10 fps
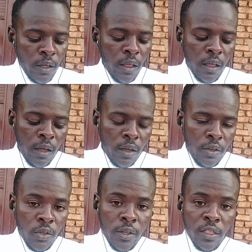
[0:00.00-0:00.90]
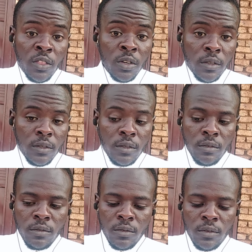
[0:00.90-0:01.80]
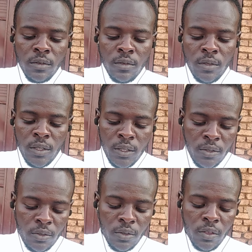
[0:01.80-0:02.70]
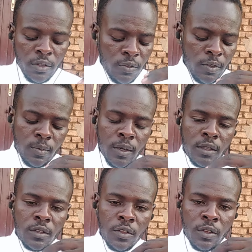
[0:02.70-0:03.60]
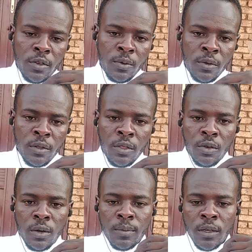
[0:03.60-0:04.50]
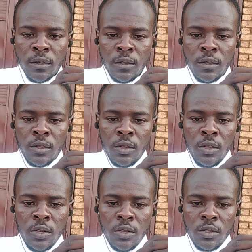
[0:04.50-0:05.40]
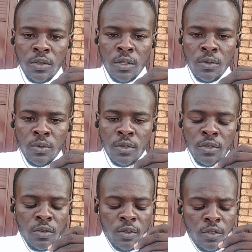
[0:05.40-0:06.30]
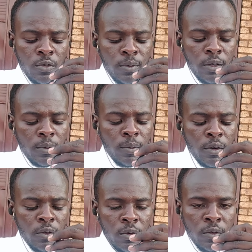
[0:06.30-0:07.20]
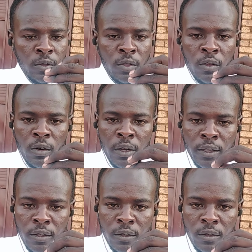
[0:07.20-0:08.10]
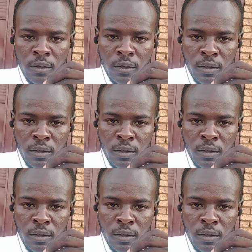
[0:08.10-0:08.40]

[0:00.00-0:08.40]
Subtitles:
unit 3. So thanks very much. See you in the coming unit, which is going to be about the writing